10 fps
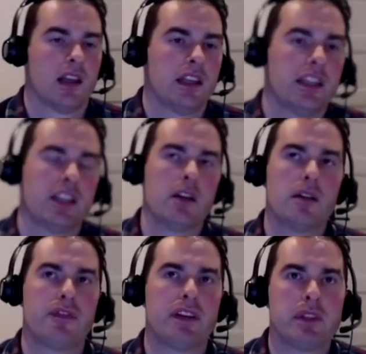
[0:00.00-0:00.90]
You know,
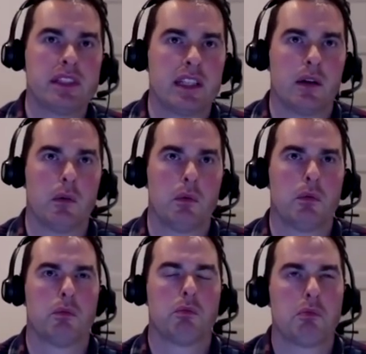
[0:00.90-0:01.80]
if it was a,
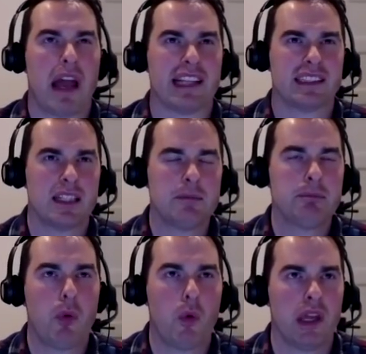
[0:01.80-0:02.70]
at some
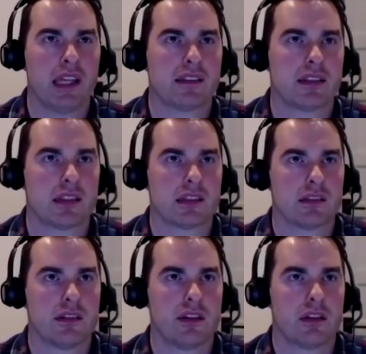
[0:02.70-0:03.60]
point,
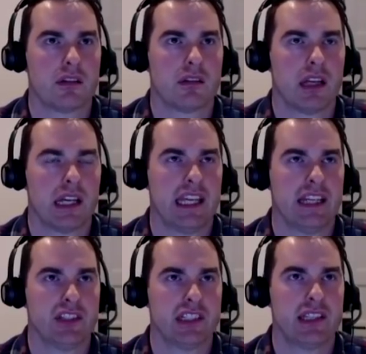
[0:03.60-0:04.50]
again, just